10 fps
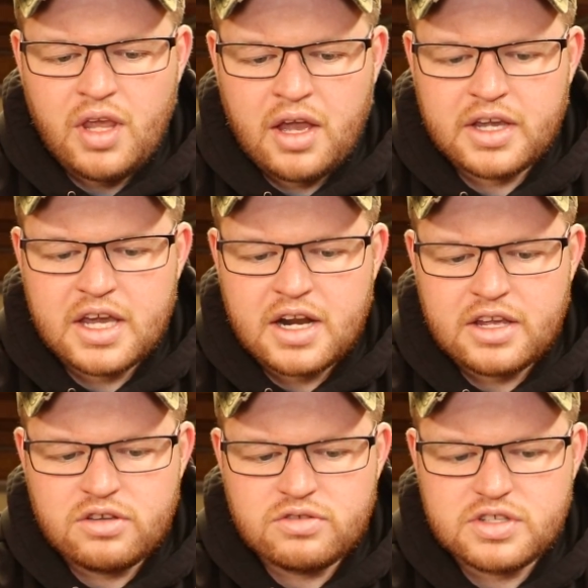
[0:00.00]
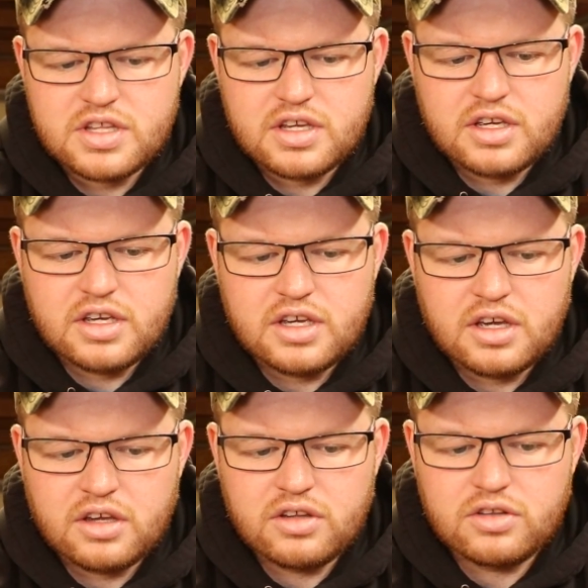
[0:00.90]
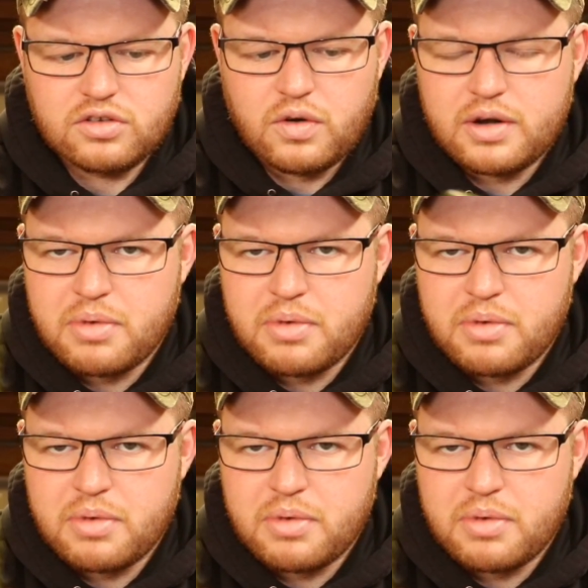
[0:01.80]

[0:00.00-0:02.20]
Again, I use the green